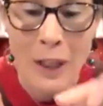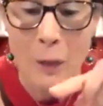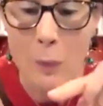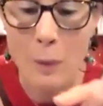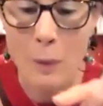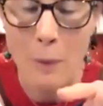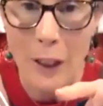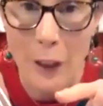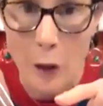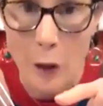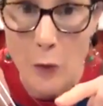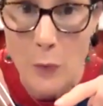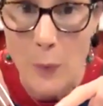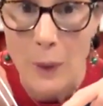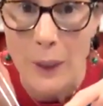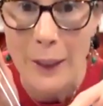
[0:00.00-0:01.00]
When my
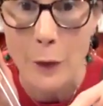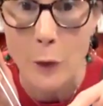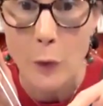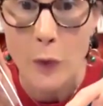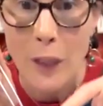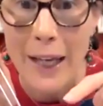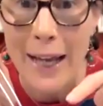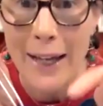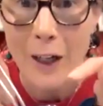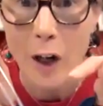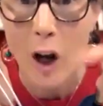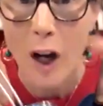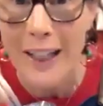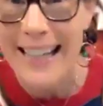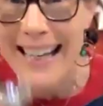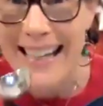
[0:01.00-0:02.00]
girls were little, they had an
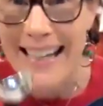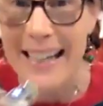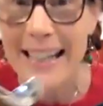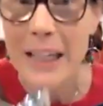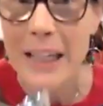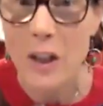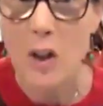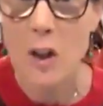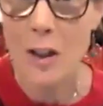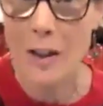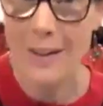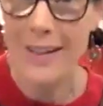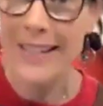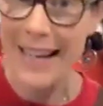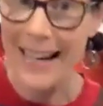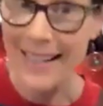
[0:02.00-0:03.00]
IKEA kitchen
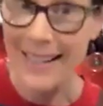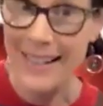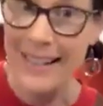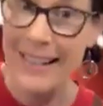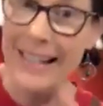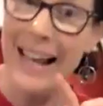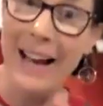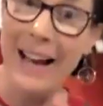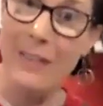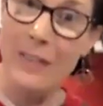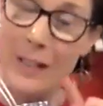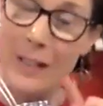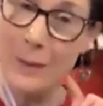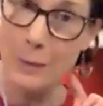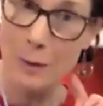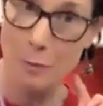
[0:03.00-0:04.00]
set, and
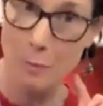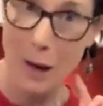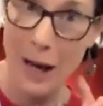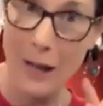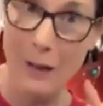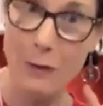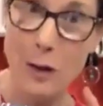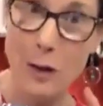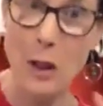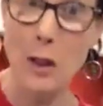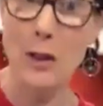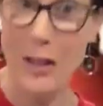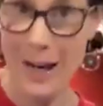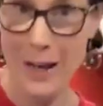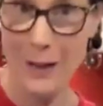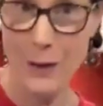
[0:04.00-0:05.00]
this was part of the
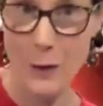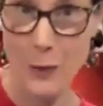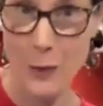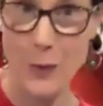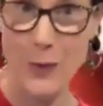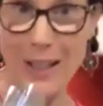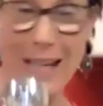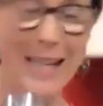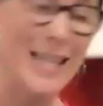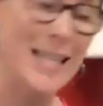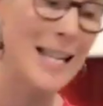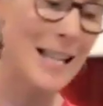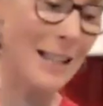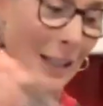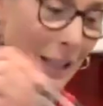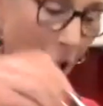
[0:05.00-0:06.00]
utensils in
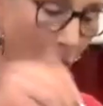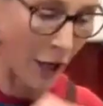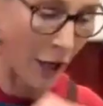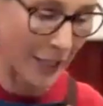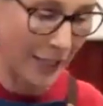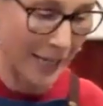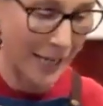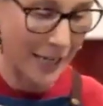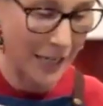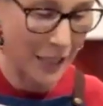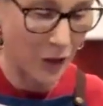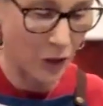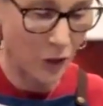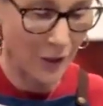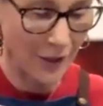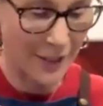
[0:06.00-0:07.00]
the IKEA
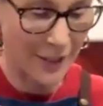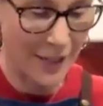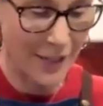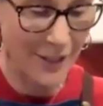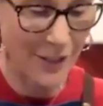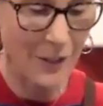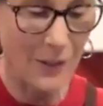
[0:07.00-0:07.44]
kitchen set.